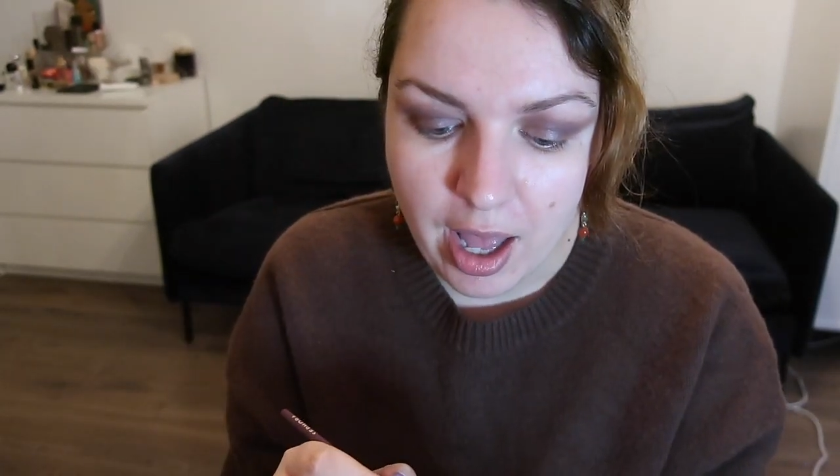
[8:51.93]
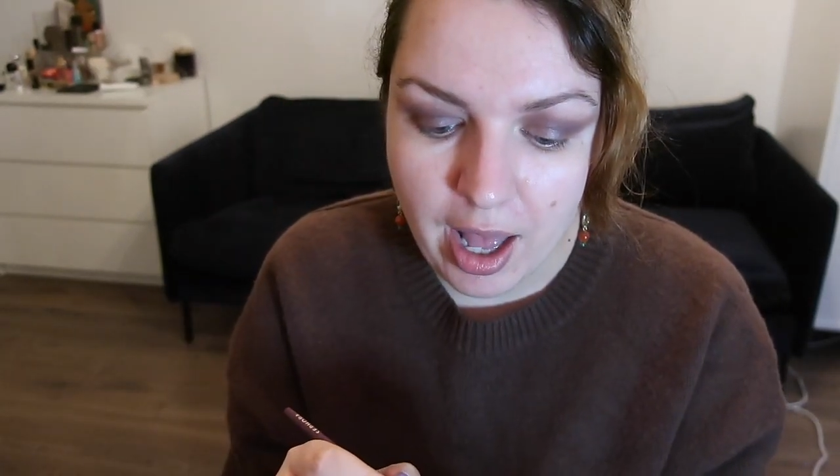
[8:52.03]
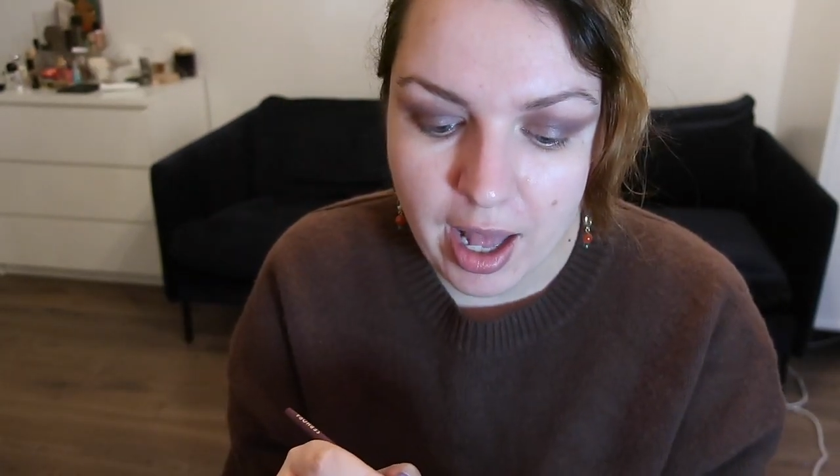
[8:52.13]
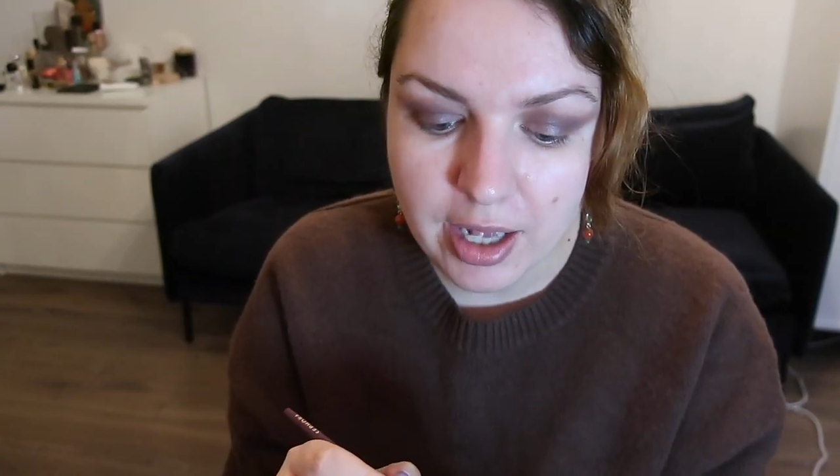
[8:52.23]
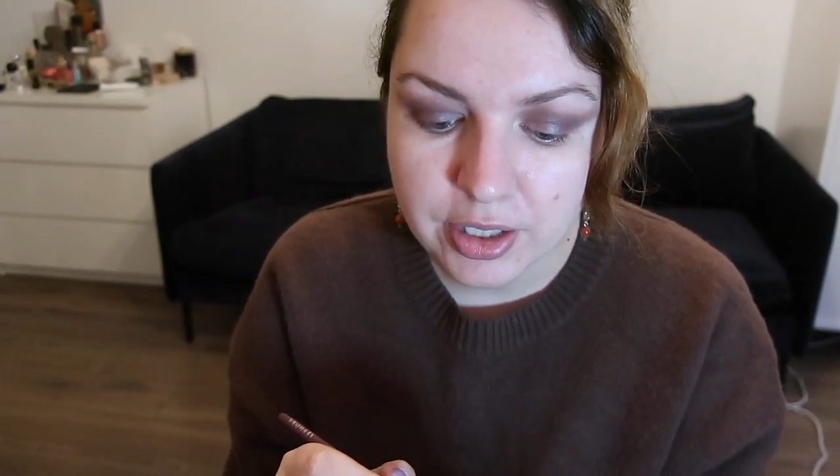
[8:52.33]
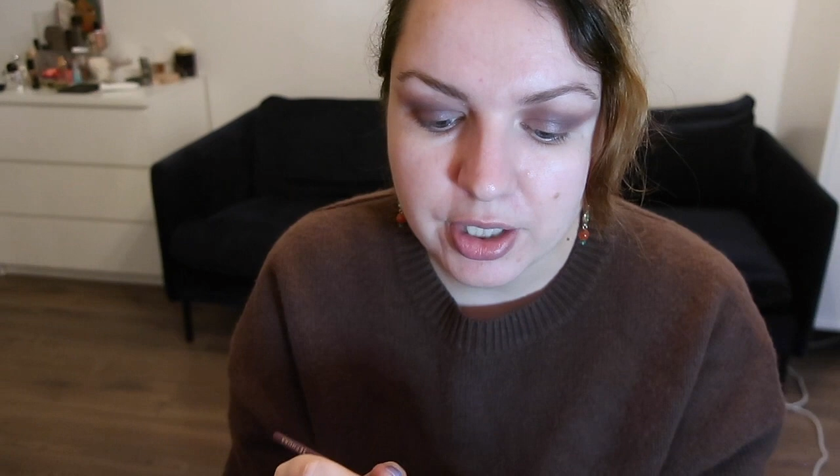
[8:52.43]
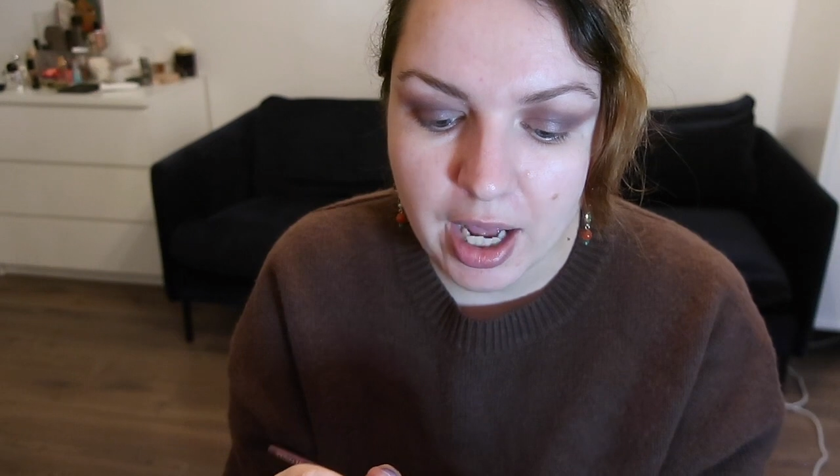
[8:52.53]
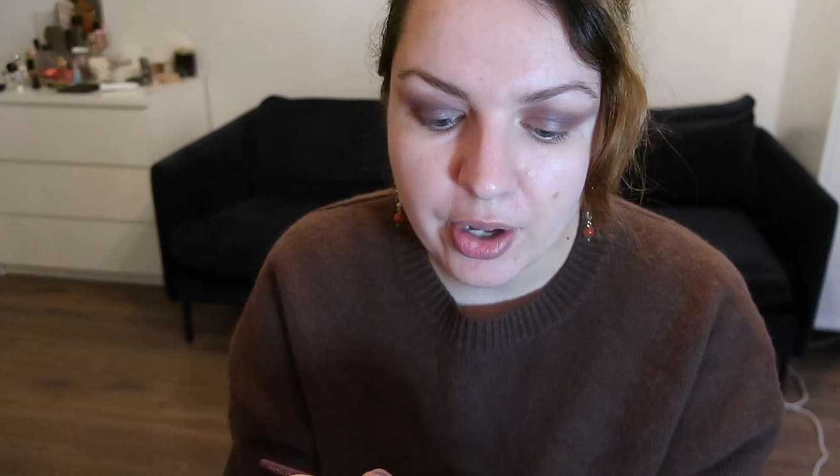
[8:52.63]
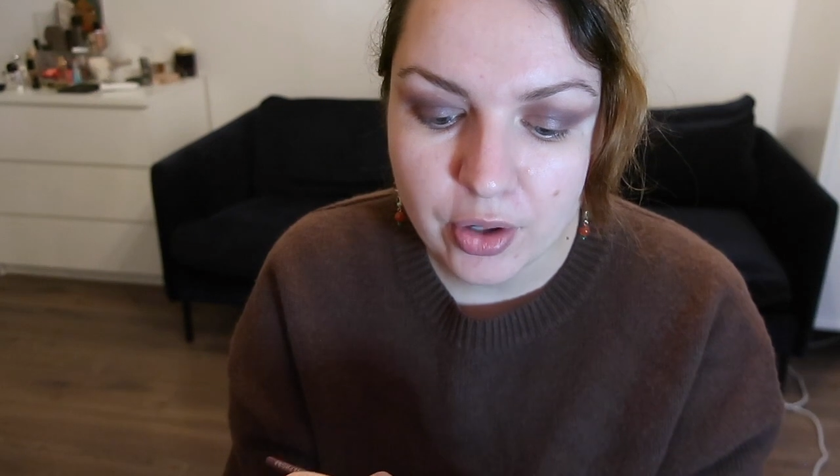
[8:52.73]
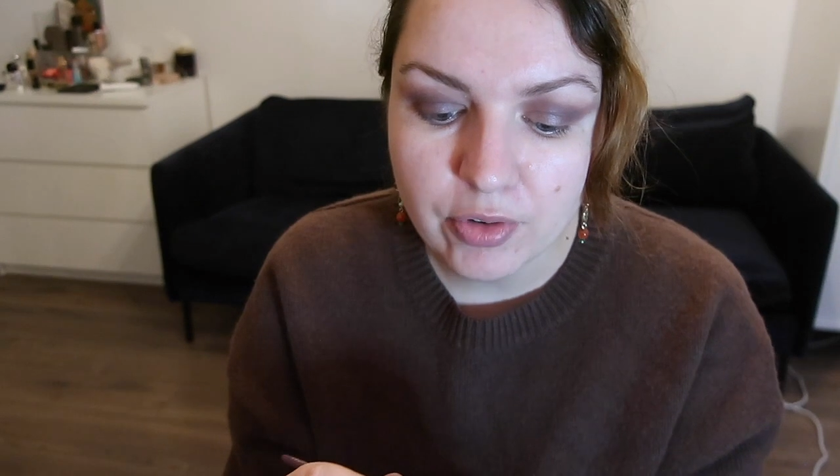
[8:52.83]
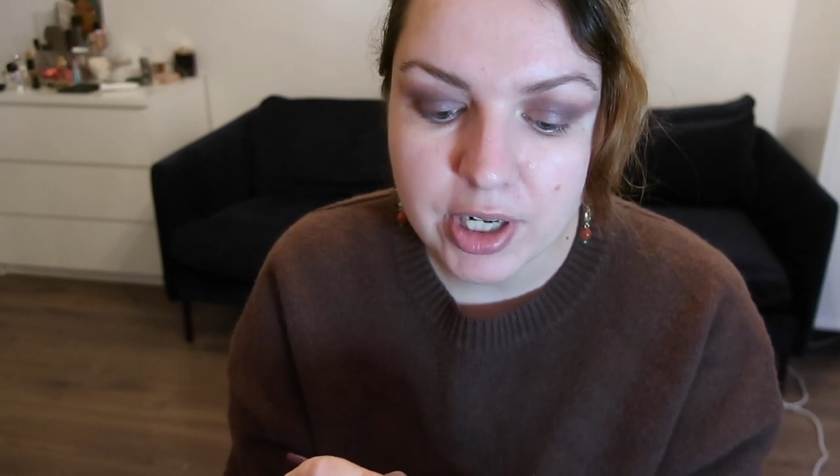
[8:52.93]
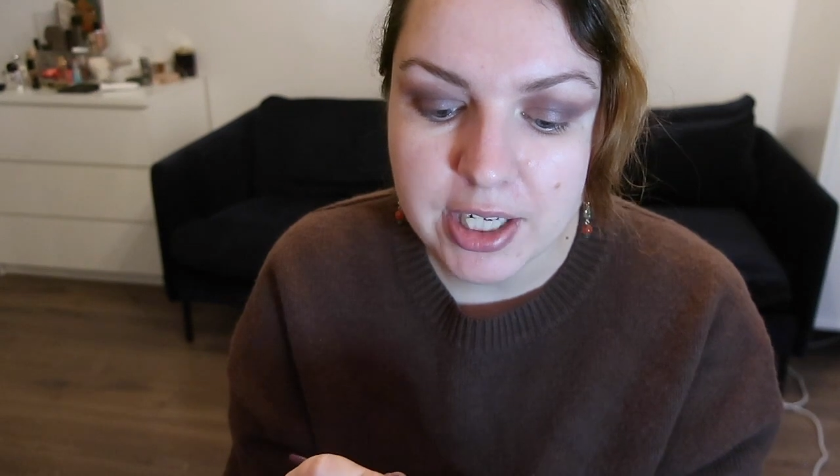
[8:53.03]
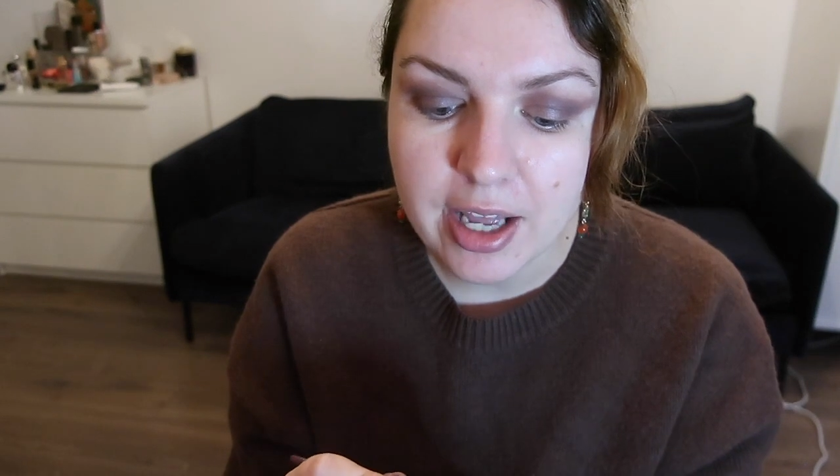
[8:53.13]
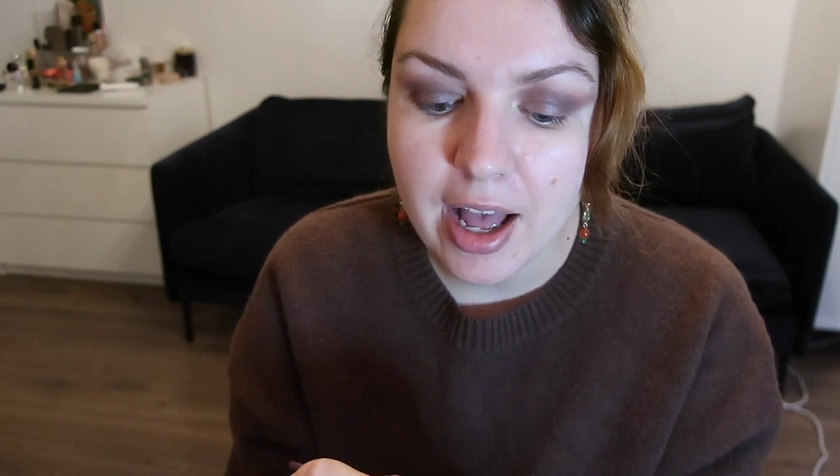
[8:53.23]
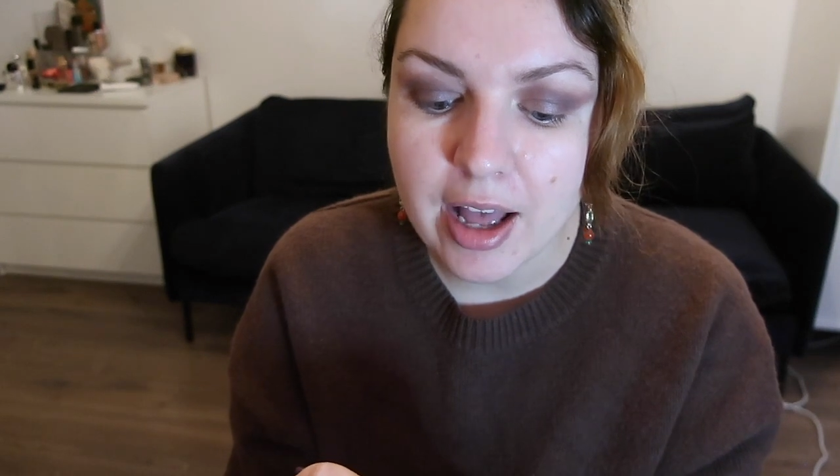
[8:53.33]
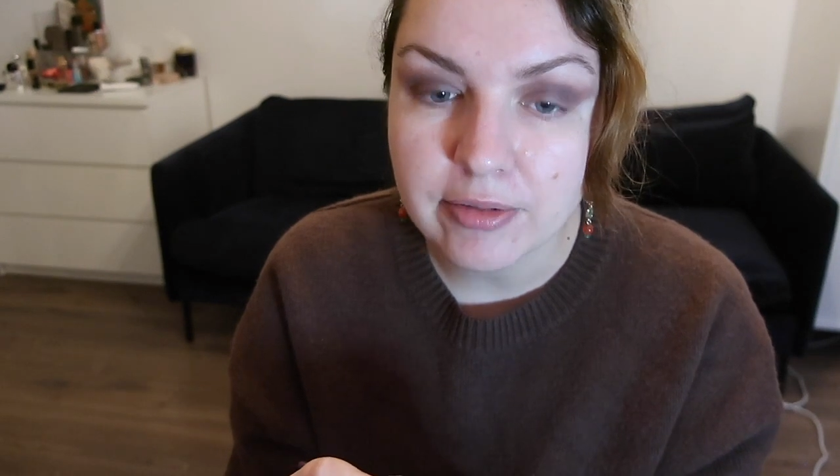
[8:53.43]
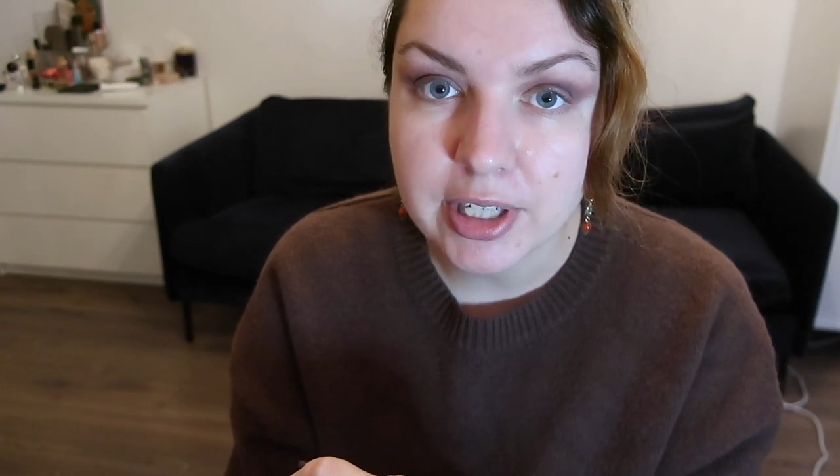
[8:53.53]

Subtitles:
and I already have a